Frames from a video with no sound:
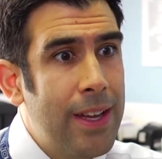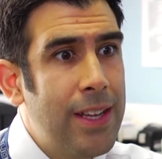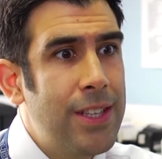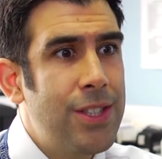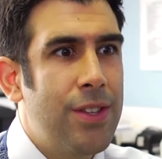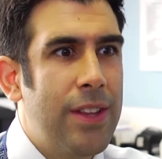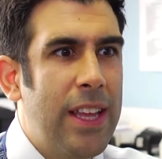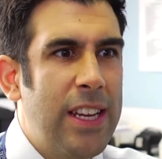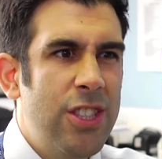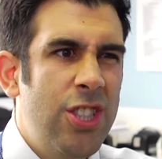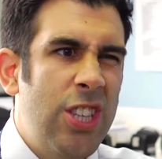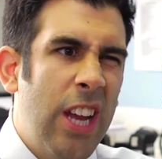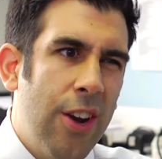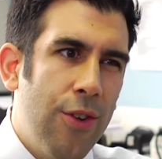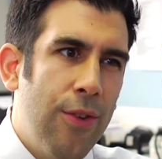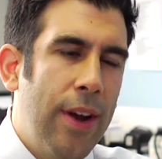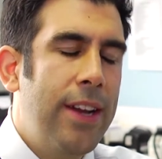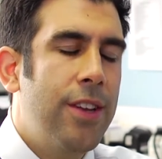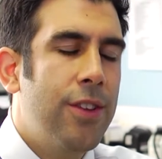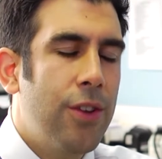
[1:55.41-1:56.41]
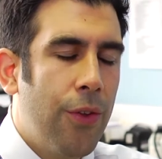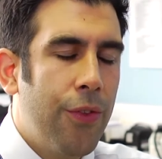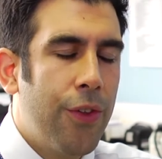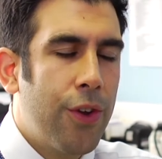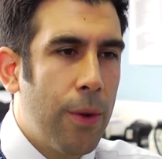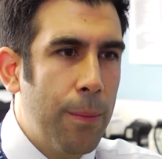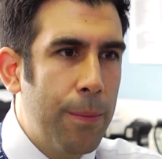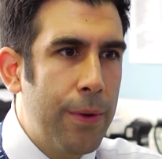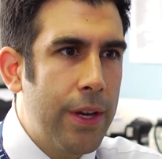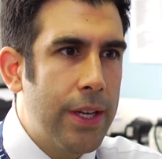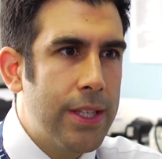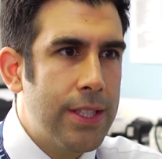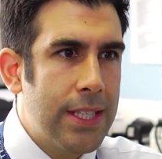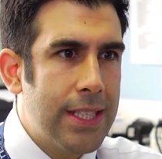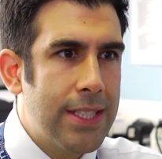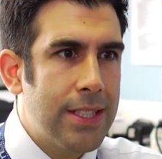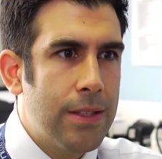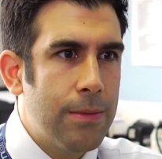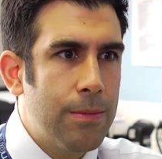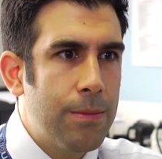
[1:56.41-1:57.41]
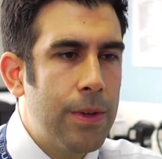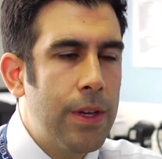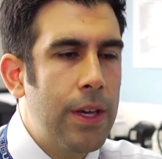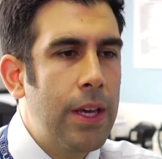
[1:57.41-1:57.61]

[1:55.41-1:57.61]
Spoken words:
so they're generated on the computer system.